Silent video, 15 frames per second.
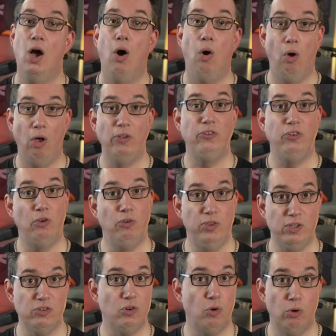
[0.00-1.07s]
Also,
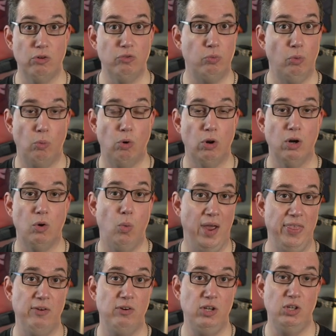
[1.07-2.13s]
this course will work
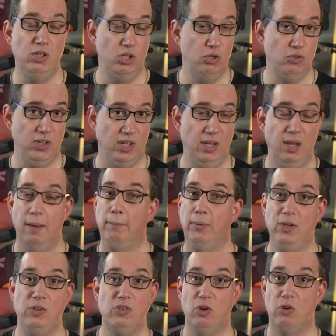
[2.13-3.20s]
whether you're using
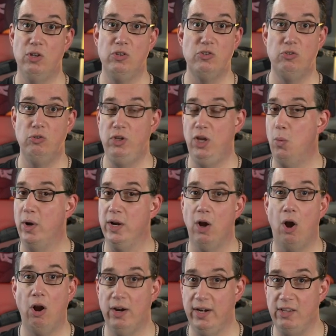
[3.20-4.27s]
PreSonus Studio One
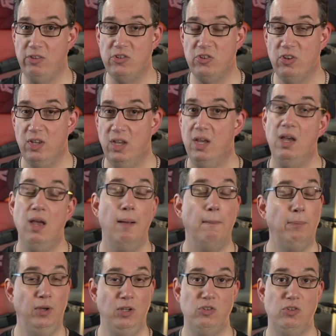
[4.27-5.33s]
Artist,
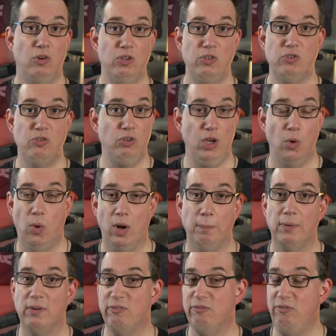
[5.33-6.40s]
PreSonus Studio One
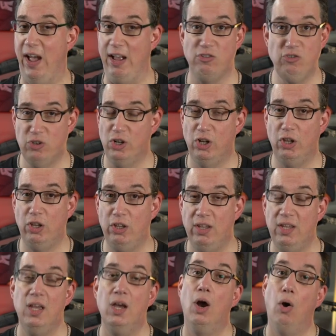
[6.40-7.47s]
Professional,
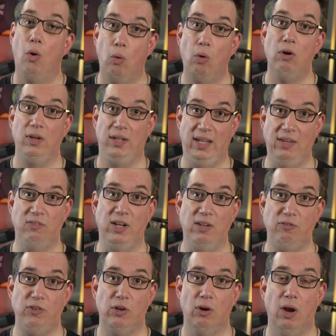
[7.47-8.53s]
or even if
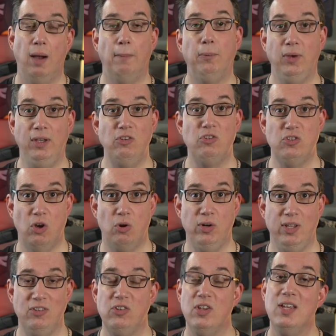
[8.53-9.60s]
you're a
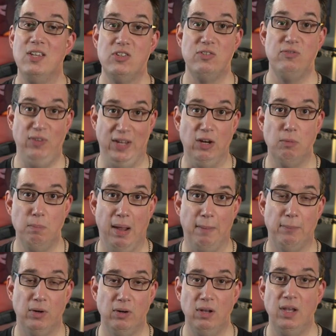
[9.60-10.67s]
PreSonus Sphere
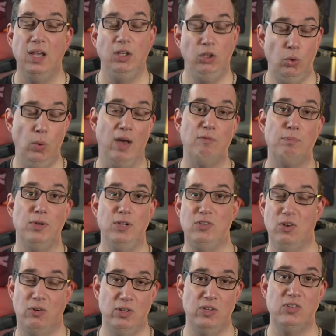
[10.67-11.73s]
member, you have
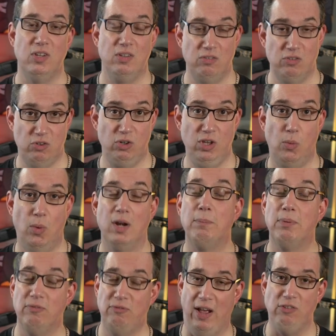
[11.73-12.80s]
PreSonus Studio One
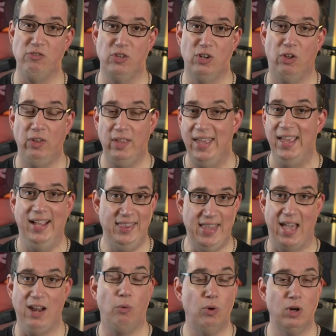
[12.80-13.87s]
Professional, and
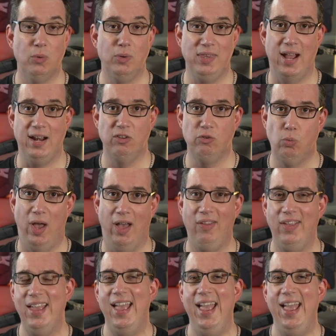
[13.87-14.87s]
that'll work with that as well.